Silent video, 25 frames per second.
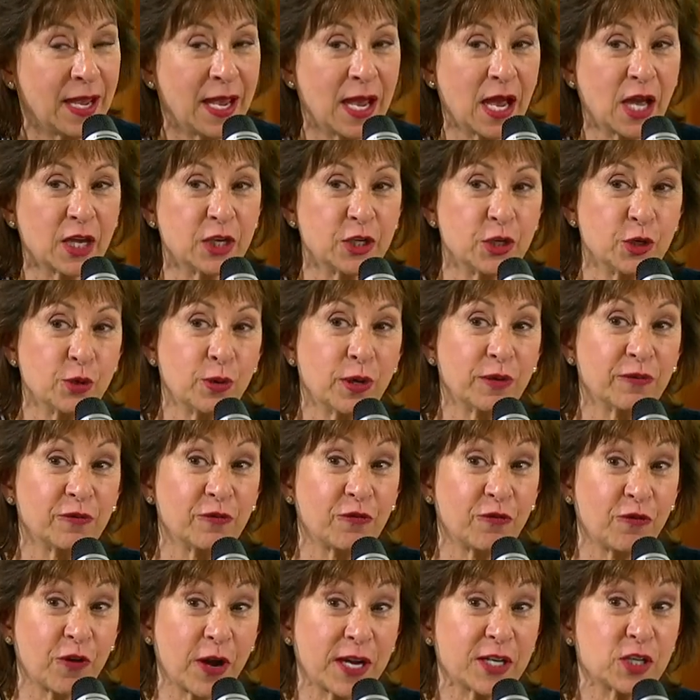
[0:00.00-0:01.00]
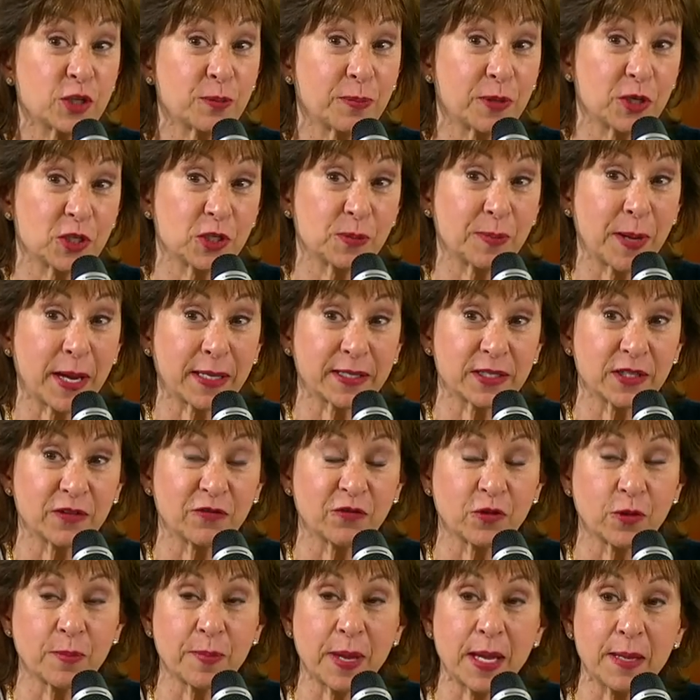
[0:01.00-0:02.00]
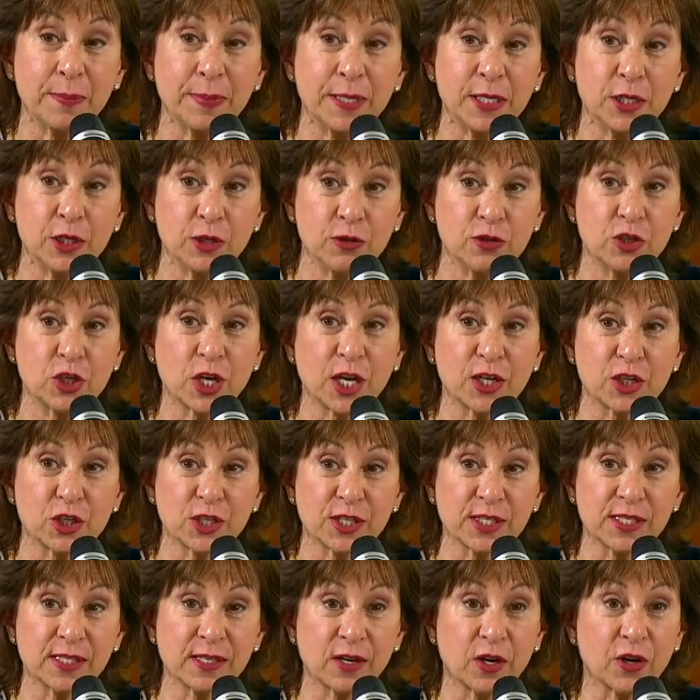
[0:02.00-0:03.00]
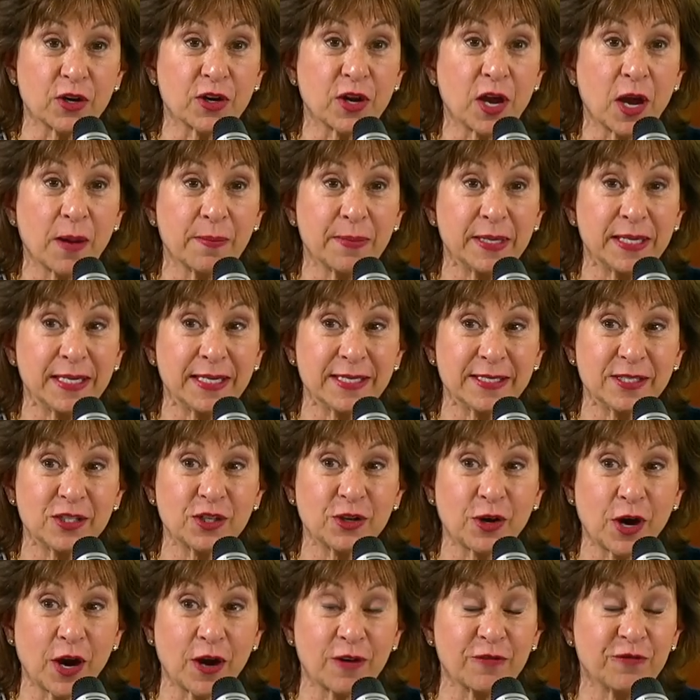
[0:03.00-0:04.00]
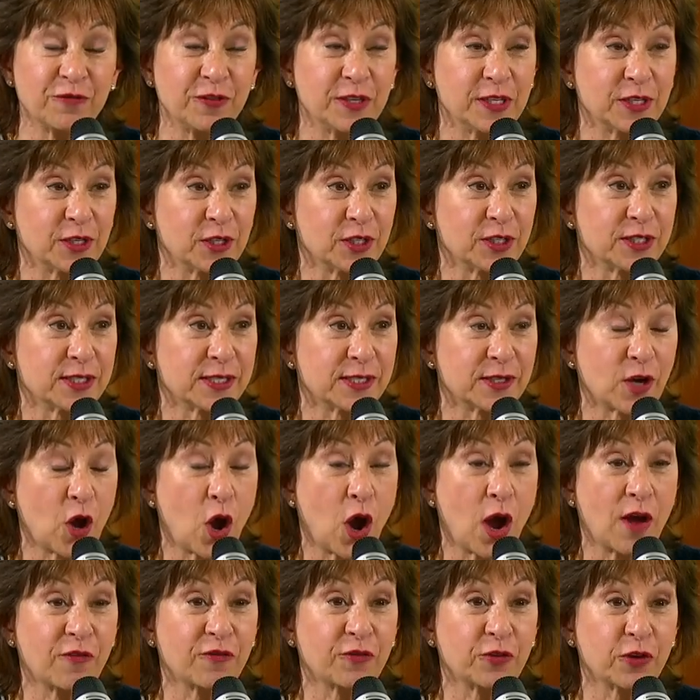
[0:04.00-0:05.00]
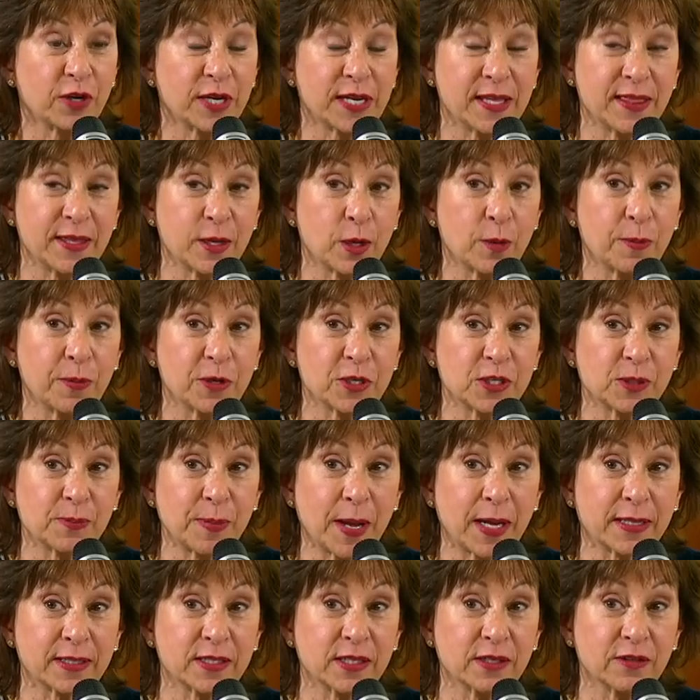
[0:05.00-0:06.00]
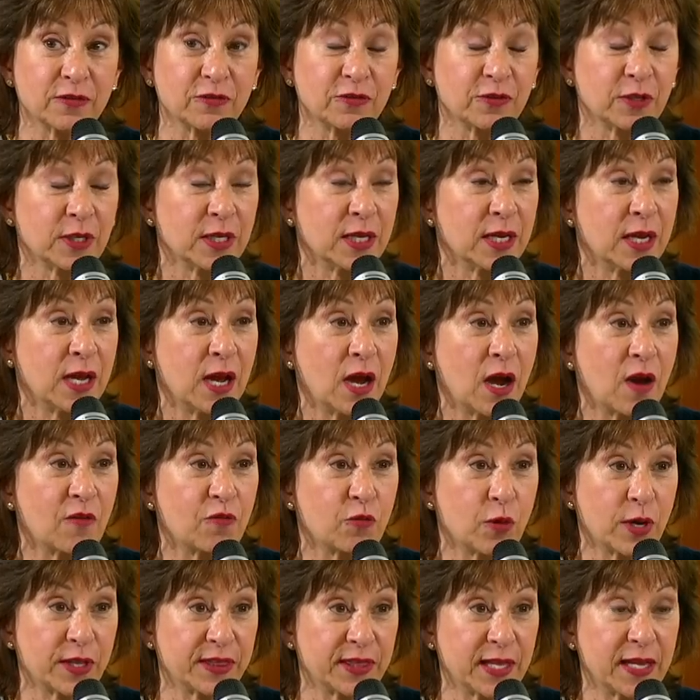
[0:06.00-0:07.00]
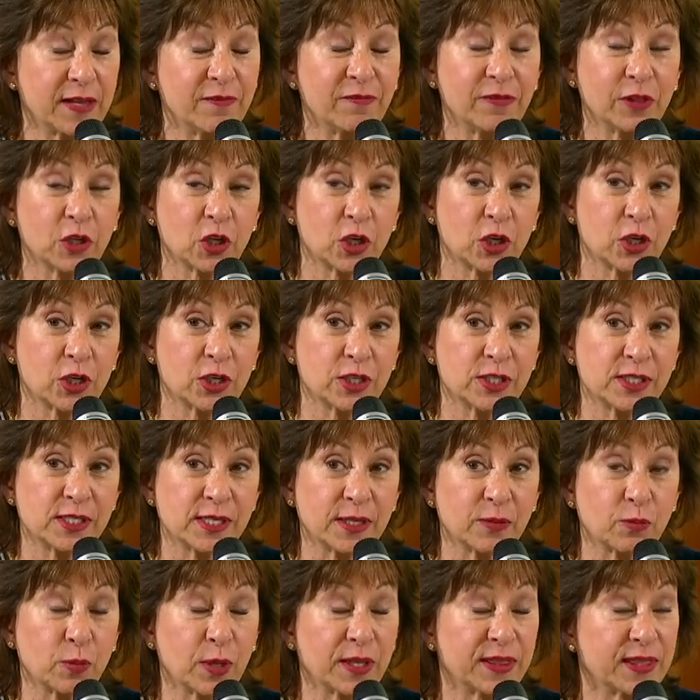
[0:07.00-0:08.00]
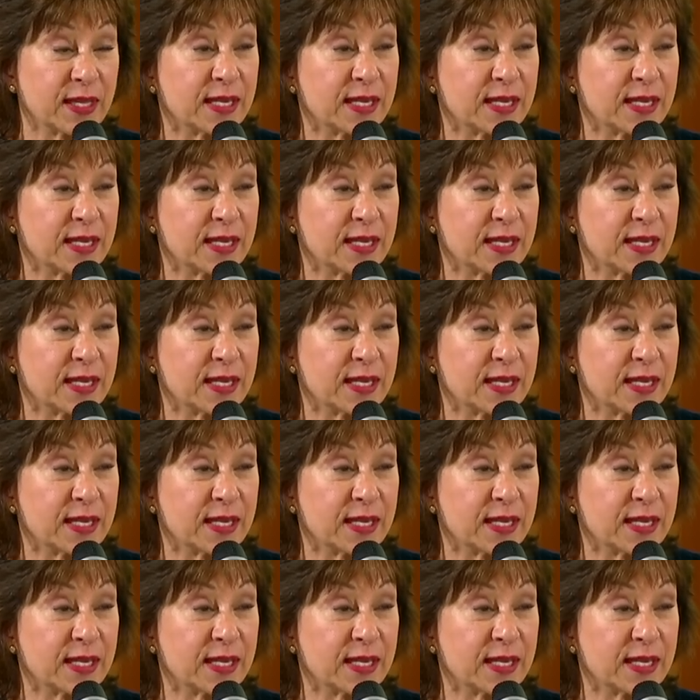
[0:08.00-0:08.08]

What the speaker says: a new and fresh perspective for maybe new judges that are coming into our field and offering their perspective of what they've learned and what